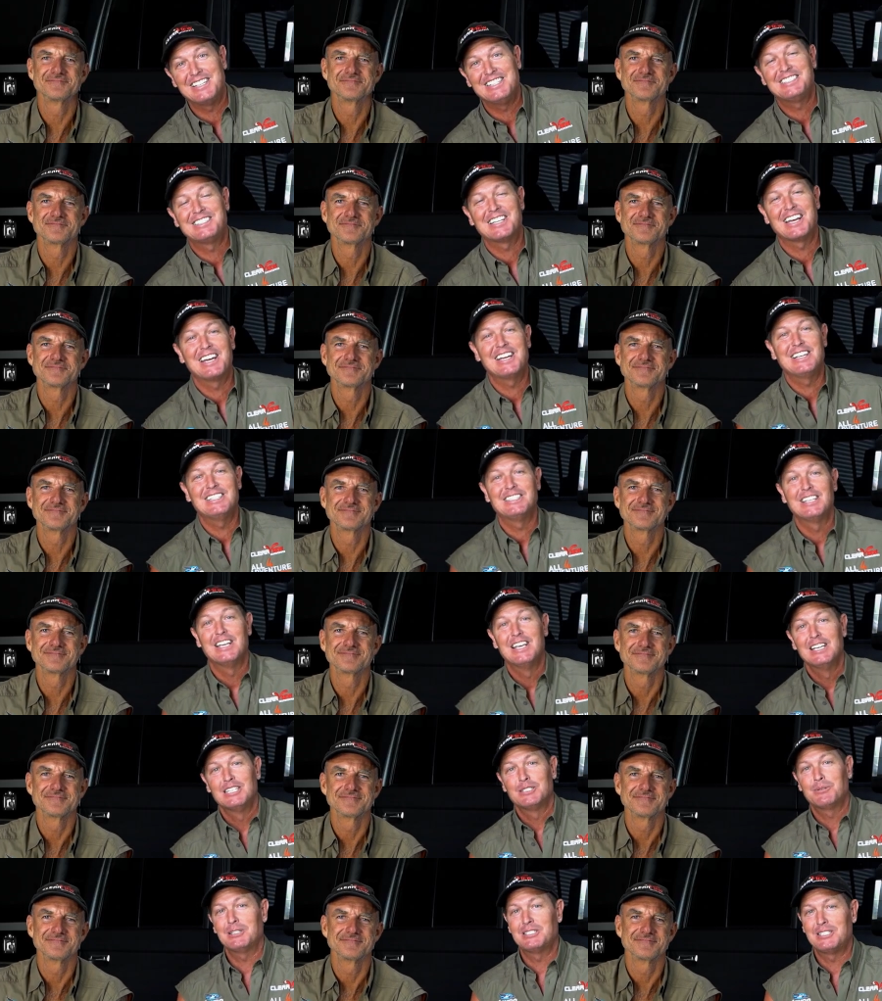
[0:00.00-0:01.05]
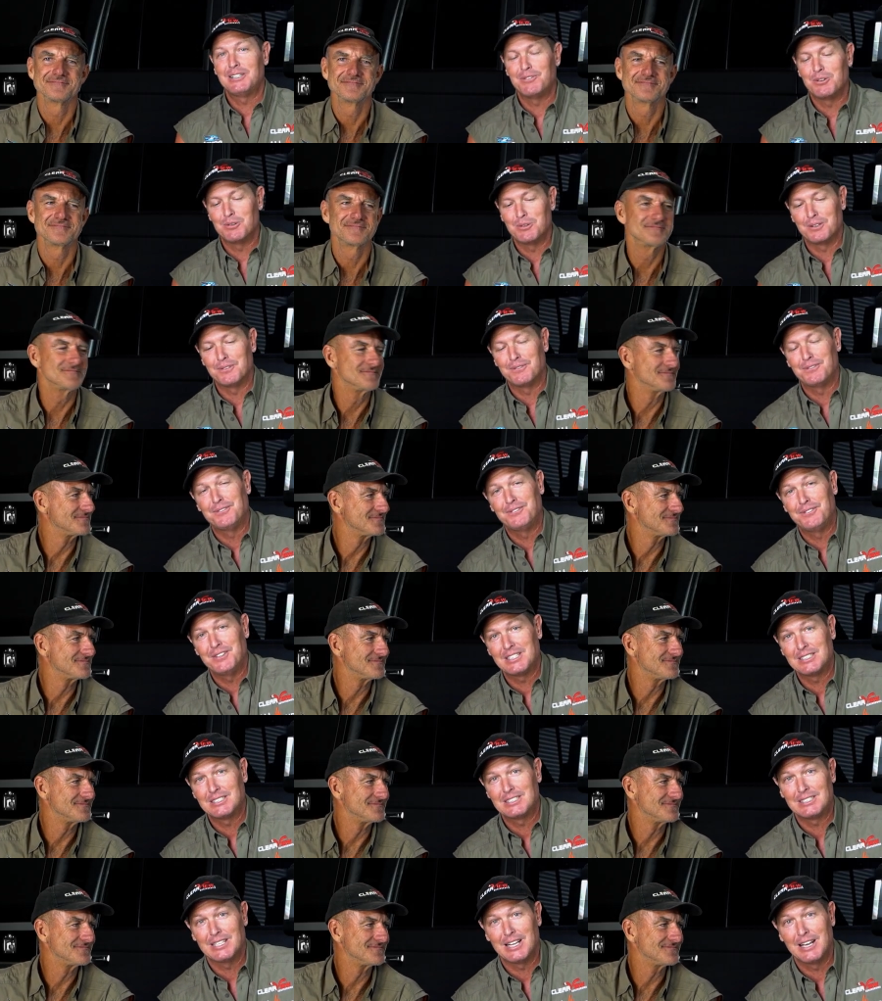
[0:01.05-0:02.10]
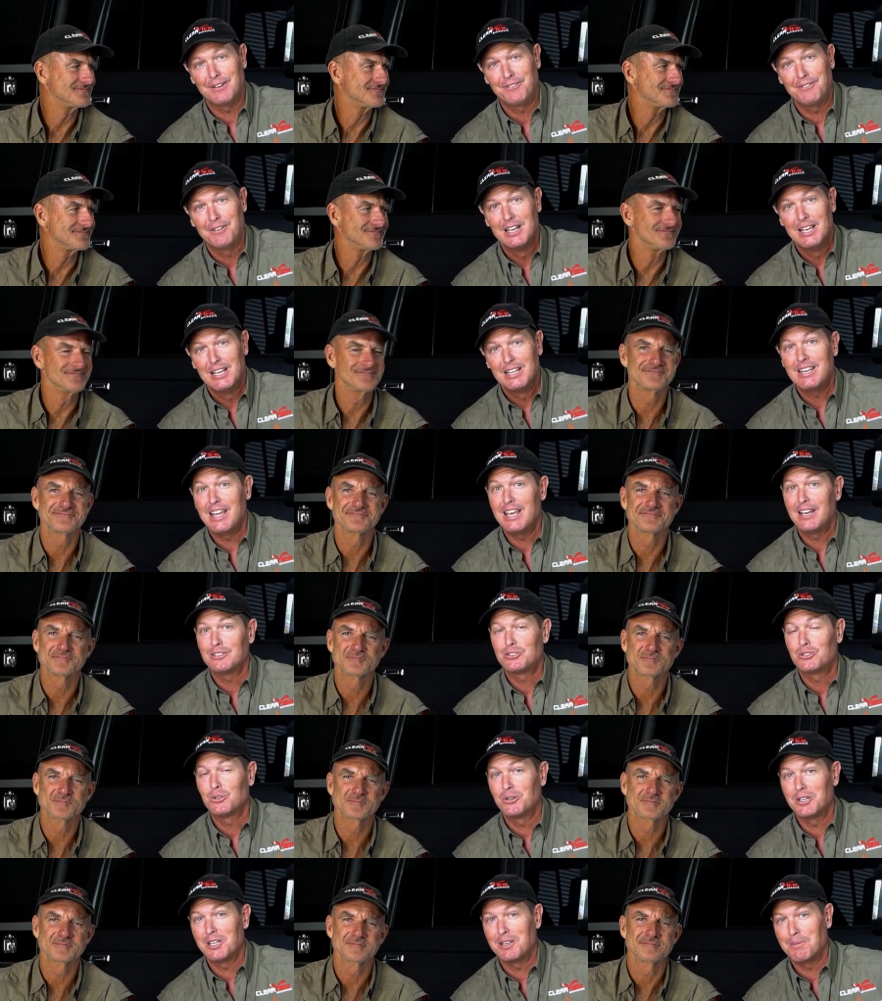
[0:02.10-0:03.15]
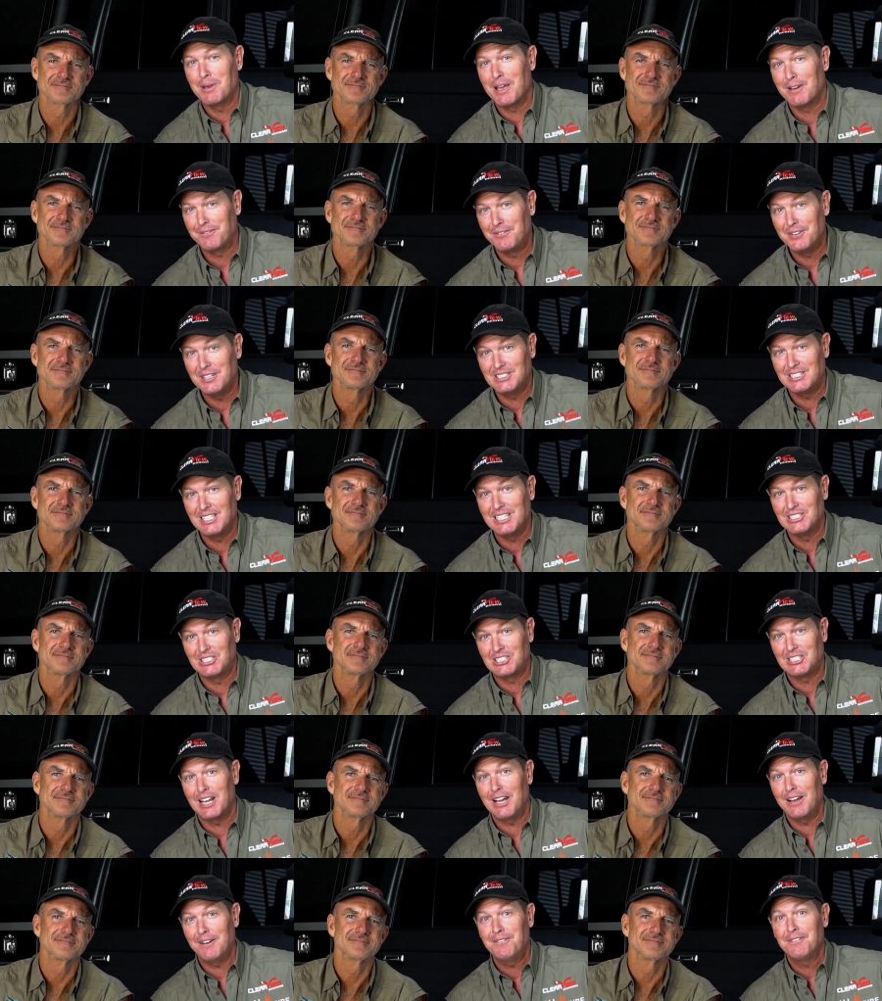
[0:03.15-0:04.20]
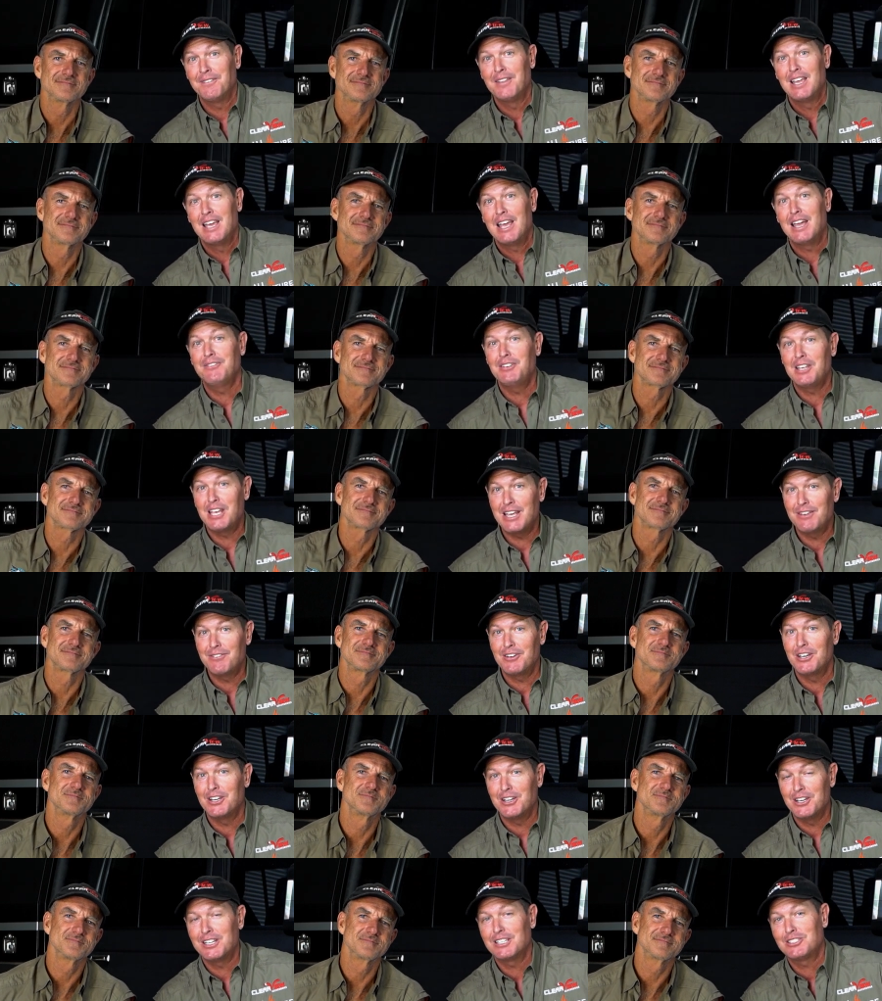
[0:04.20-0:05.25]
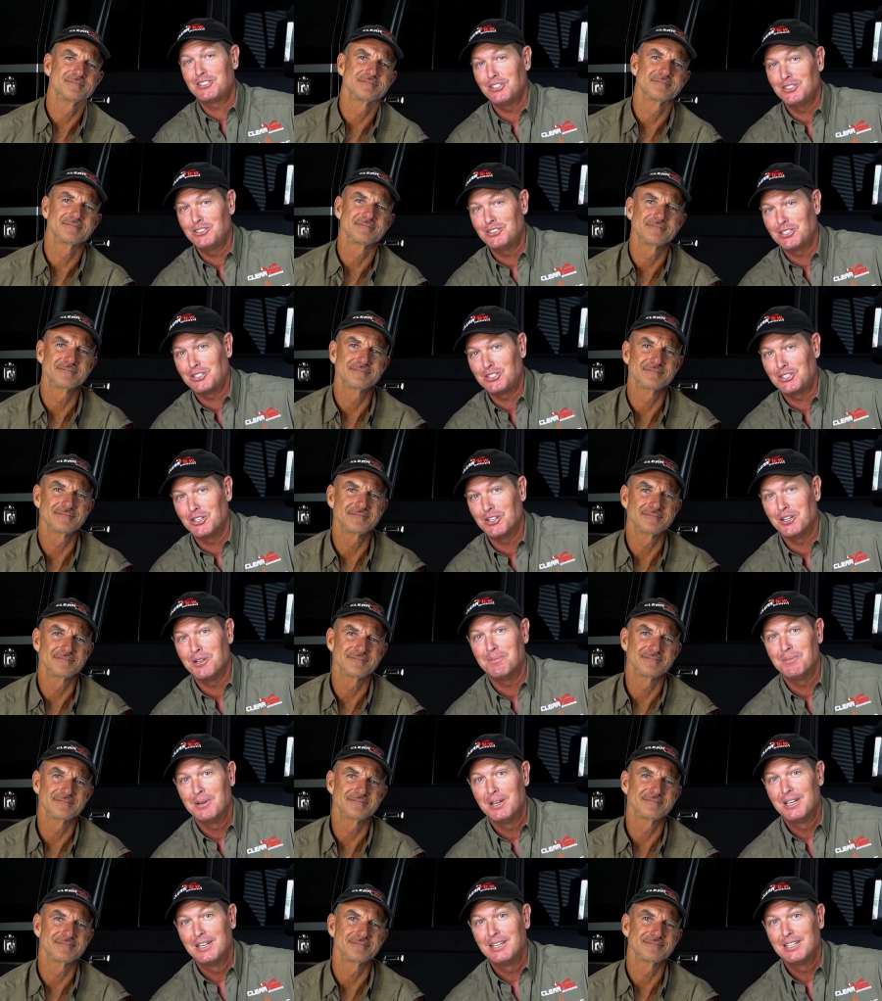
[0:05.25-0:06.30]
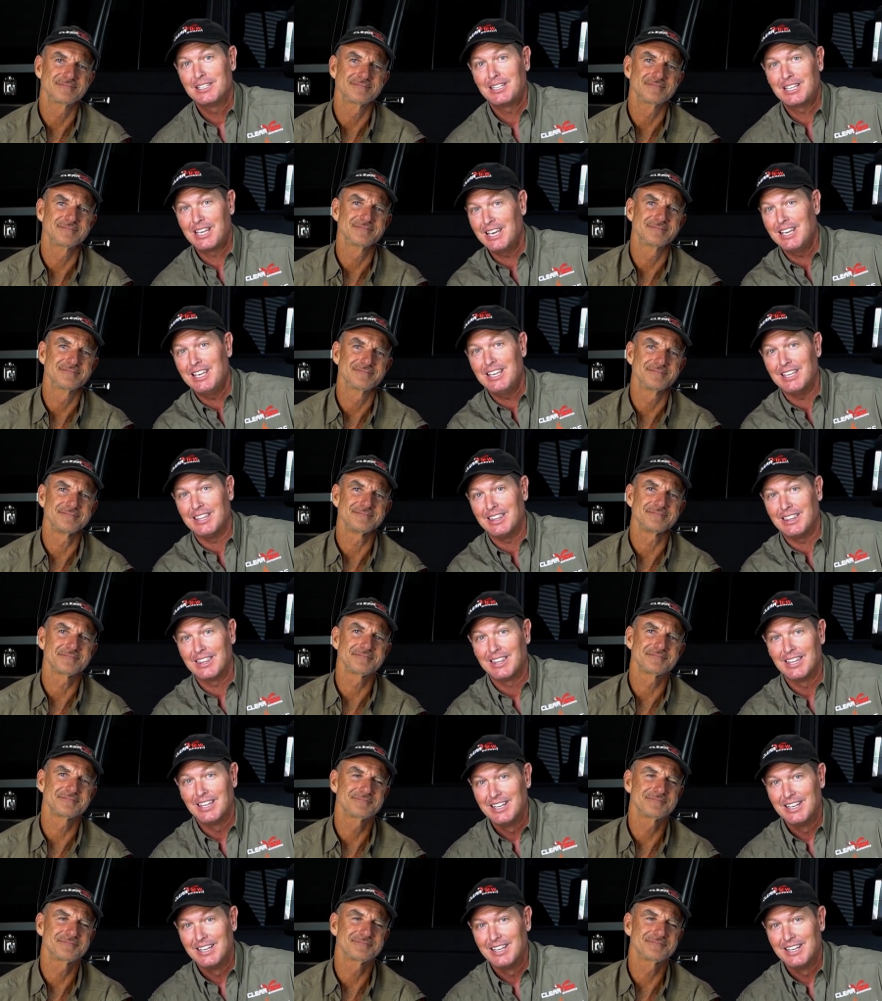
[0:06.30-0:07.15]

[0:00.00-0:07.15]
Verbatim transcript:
Speaker 1: these days, especially if you want to fix stuff. Now, talking about fixing stuff, have you ever heard us use the term Keith?